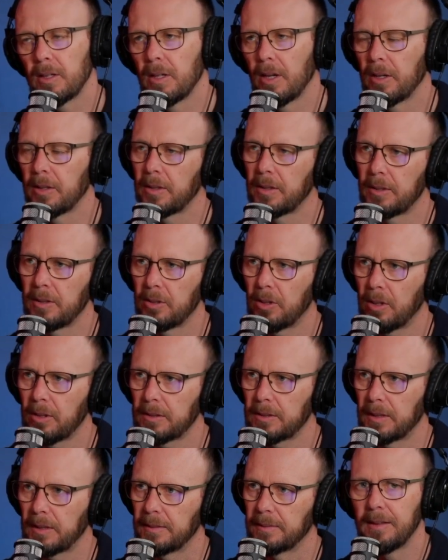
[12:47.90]
you go to the
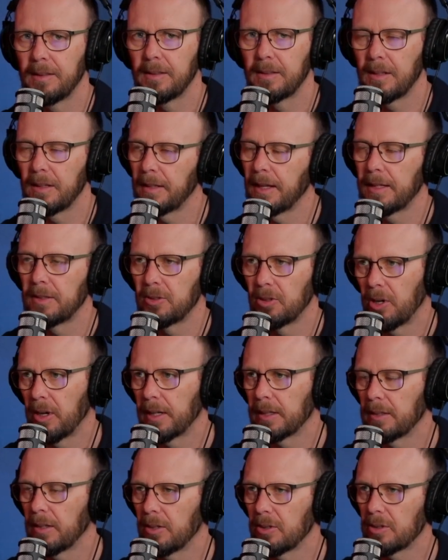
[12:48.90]
doctor, and they
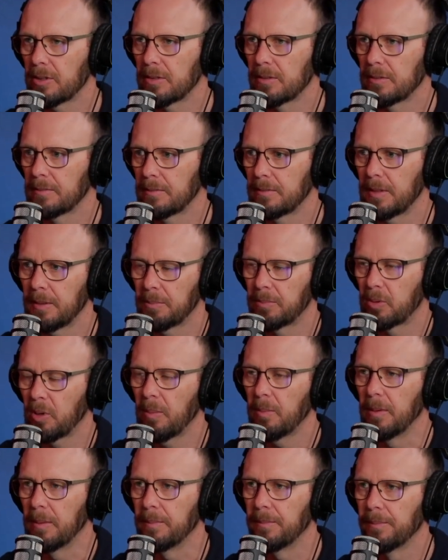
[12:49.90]
diagnose the
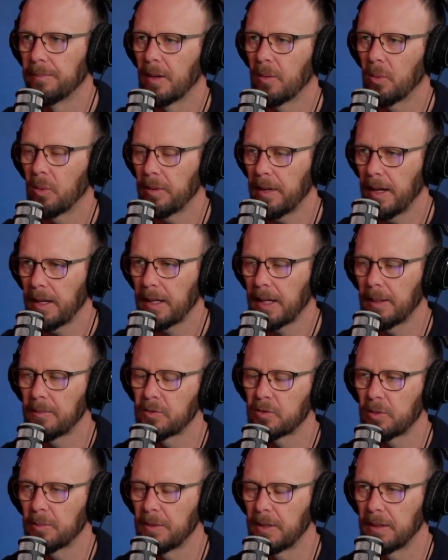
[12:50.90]
problem. Well, that comes
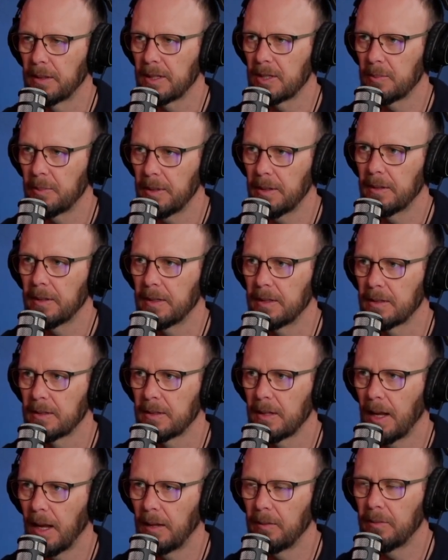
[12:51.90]
from their experience,
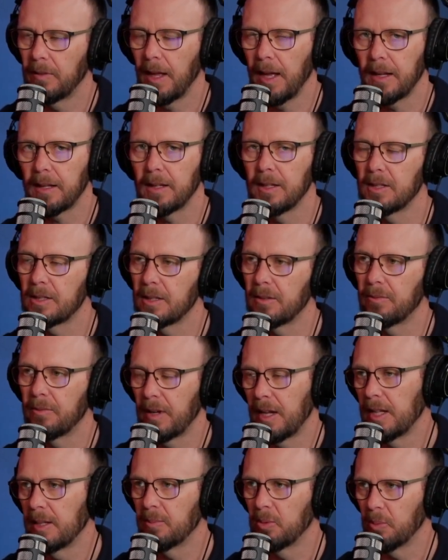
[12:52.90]
and that is the
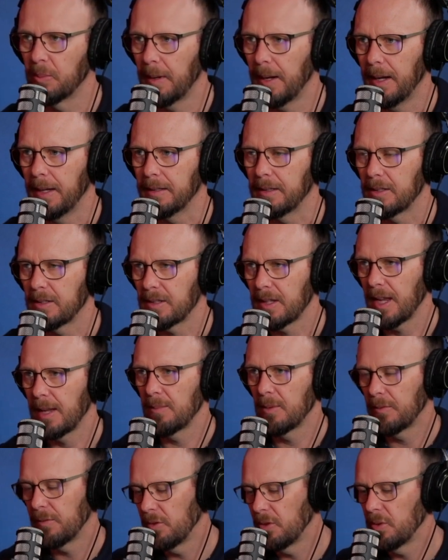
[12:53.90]
valuable part. It's the same
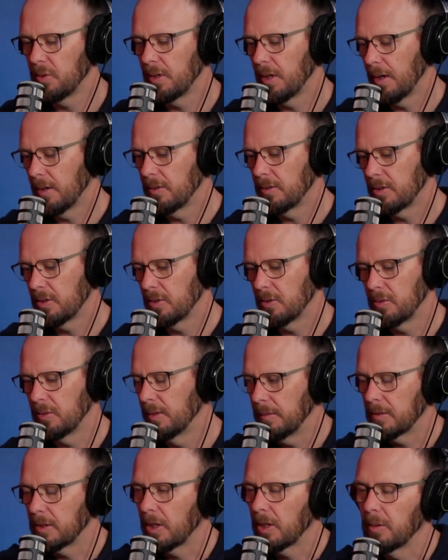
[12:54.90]
if you go to
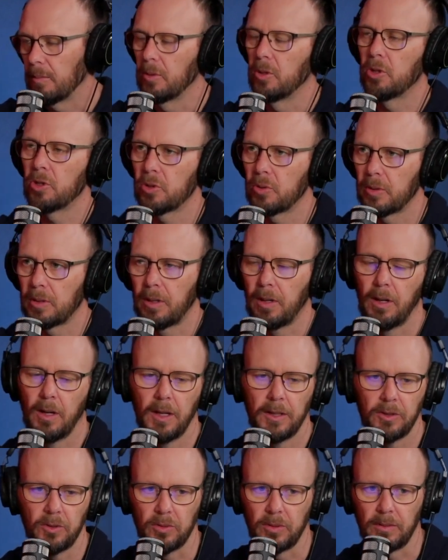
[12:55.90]
as a commercial
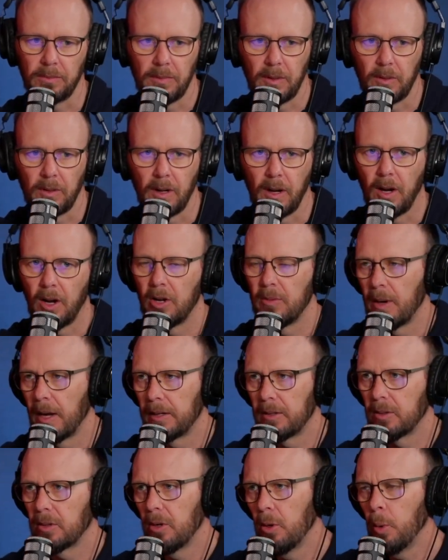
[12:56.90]
client or a
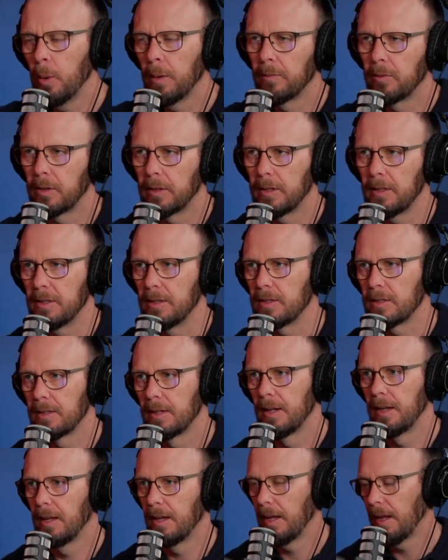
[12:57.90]
homeowner or whoever it is,
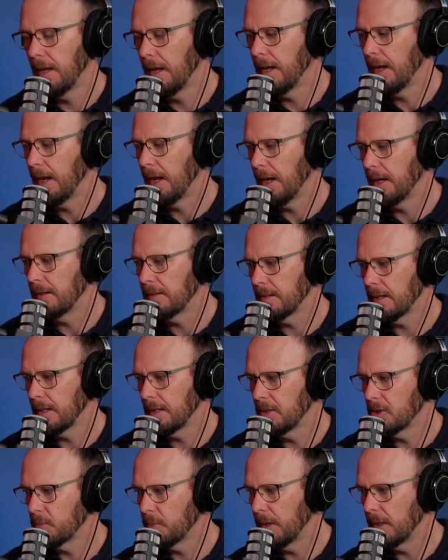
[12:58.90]
and
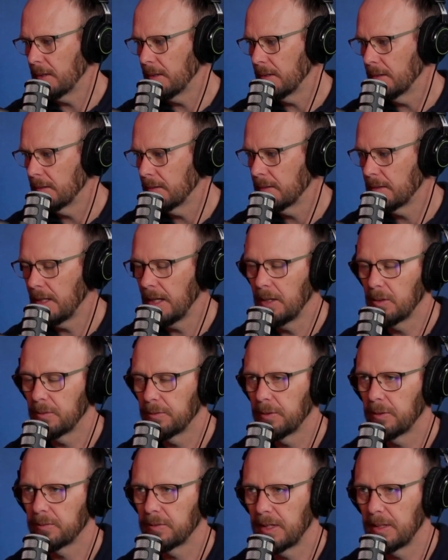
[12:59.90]
you spend 10 or
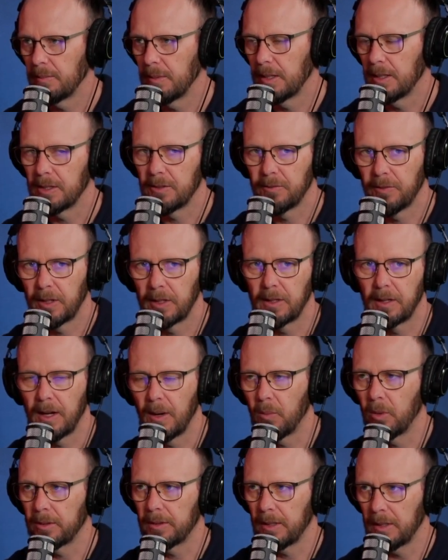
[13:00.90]
15 minutes figuring out
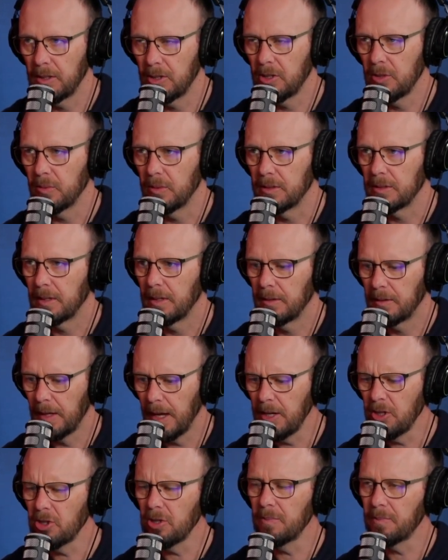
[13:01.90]
what the issue is.
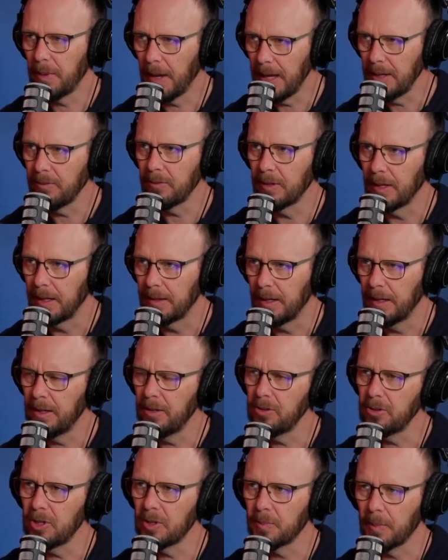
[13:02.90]
They should pay for that. They
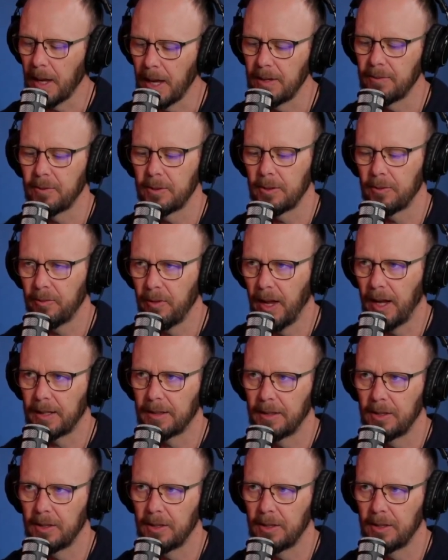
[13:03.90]
don't just pay for the fact